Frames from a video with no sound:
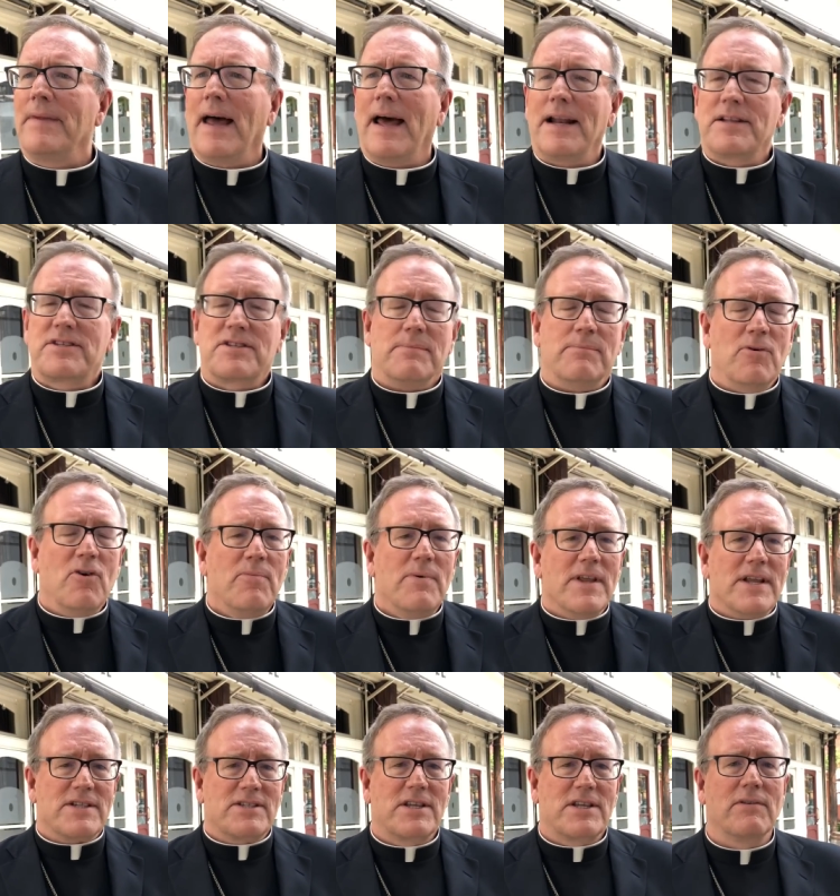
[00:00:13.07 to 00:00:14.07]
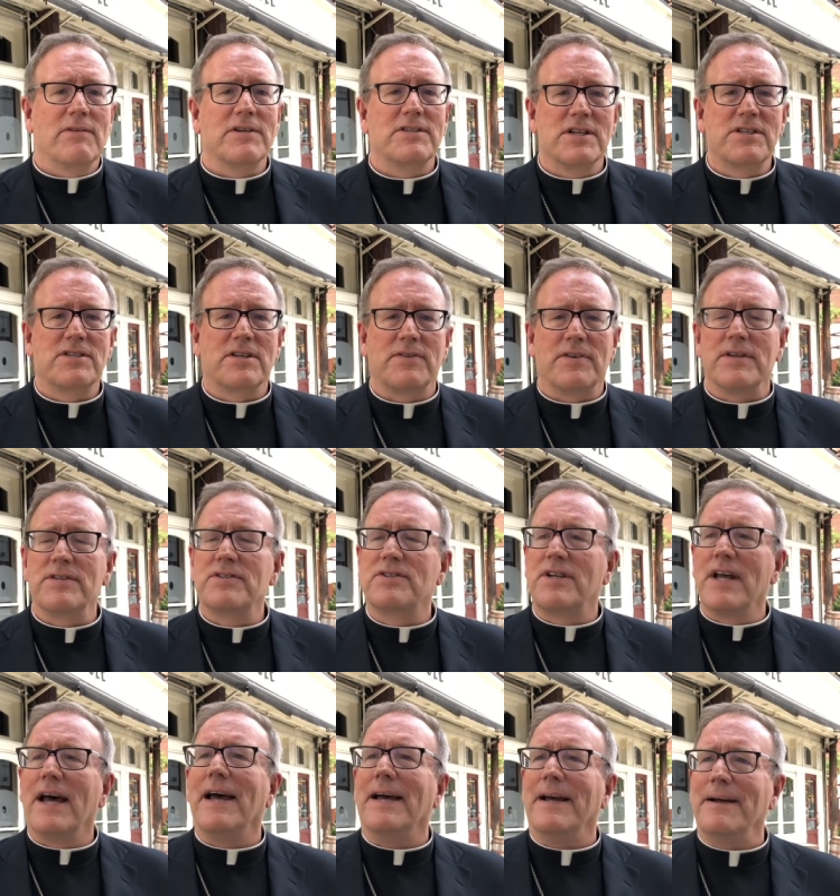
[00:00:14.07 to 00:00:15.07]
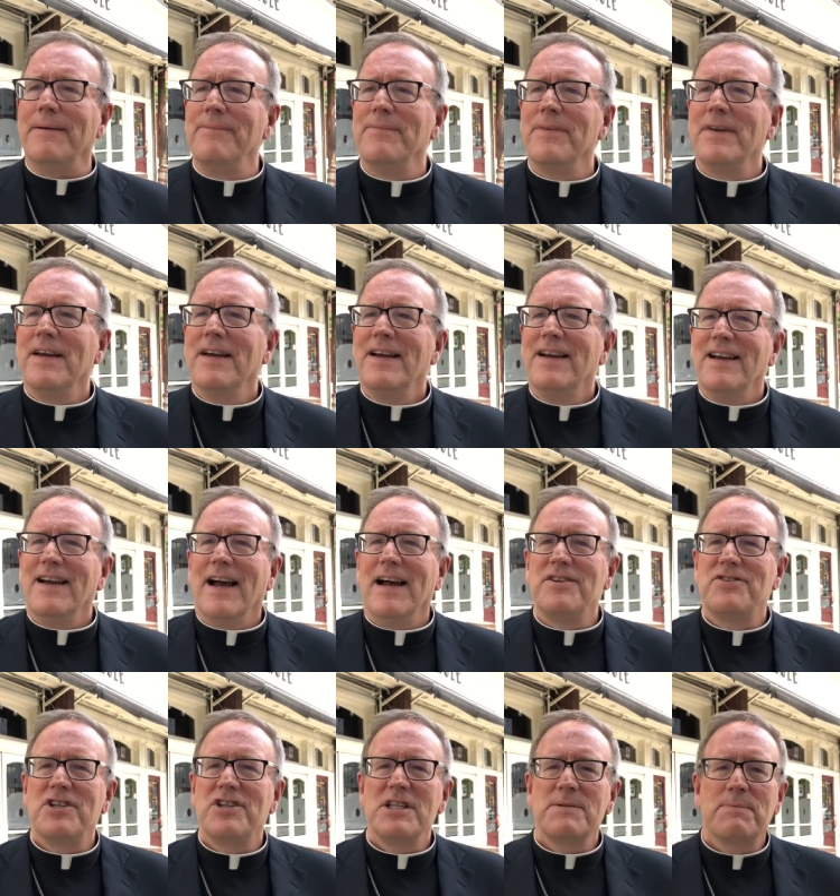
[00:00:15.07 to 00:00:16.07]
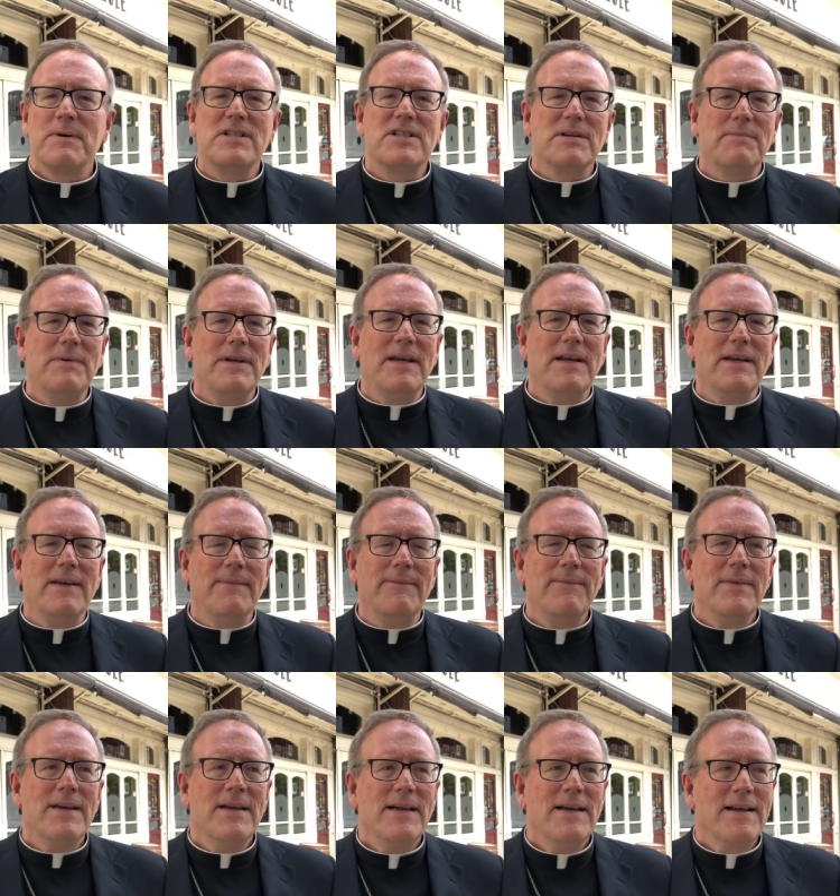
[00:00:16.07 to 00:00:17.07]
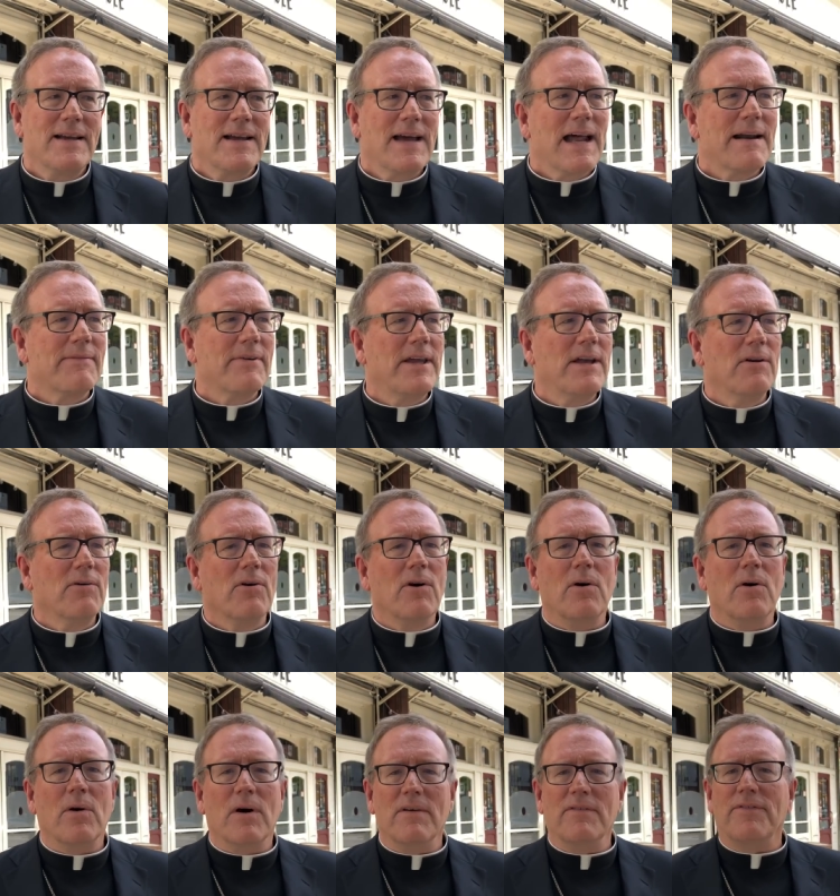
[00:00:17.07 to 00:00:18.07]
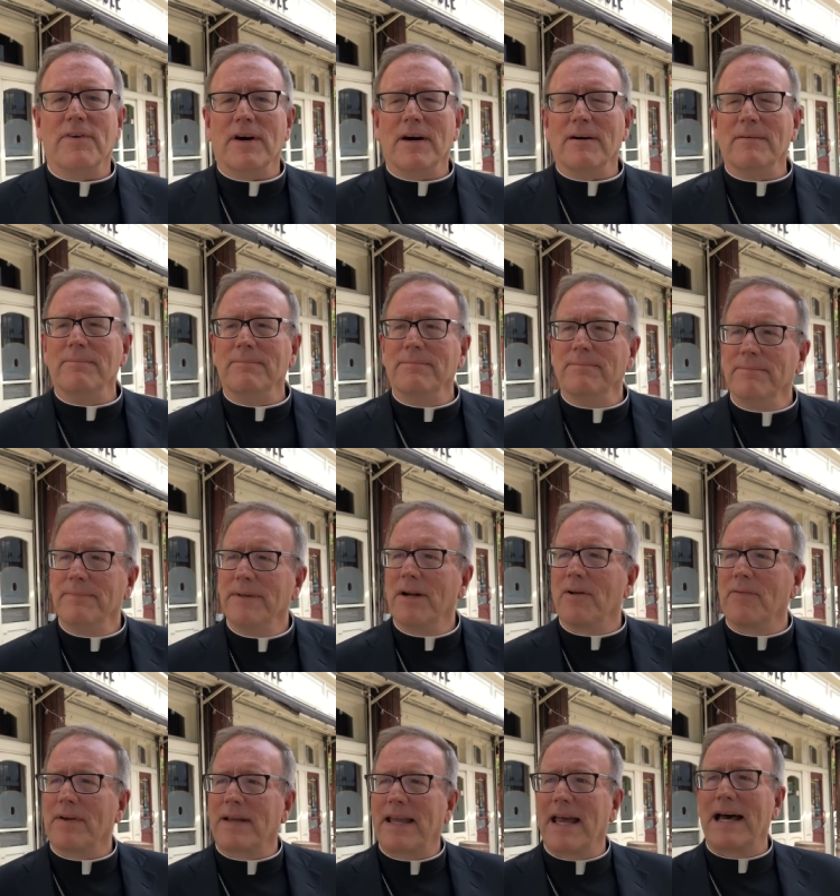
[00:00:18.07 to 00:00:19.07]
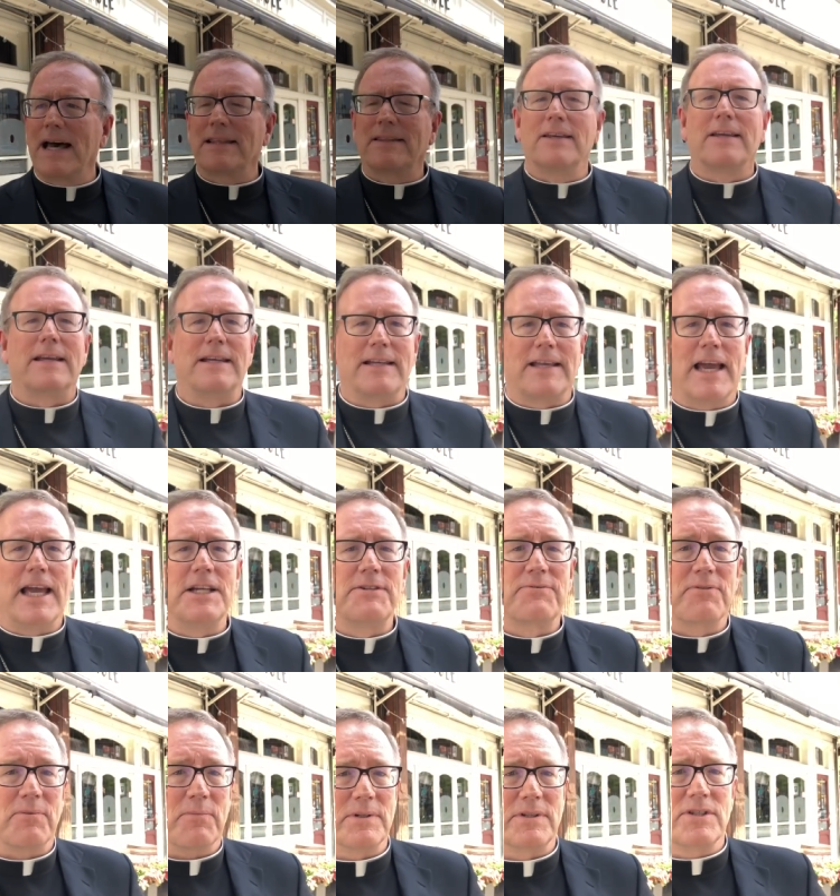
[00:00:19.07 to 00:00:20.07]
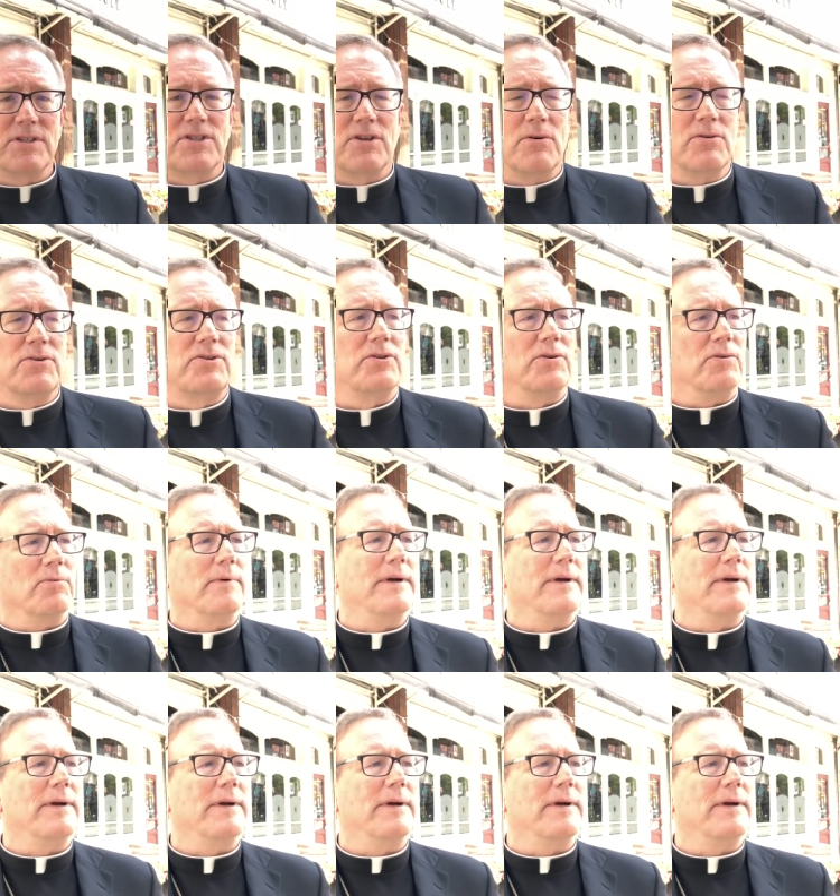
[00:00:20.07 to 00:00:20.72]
And it's a movement that still exists to this day. And she's been, to me, kind of a hero of um, you know, the Catholic engagement with the social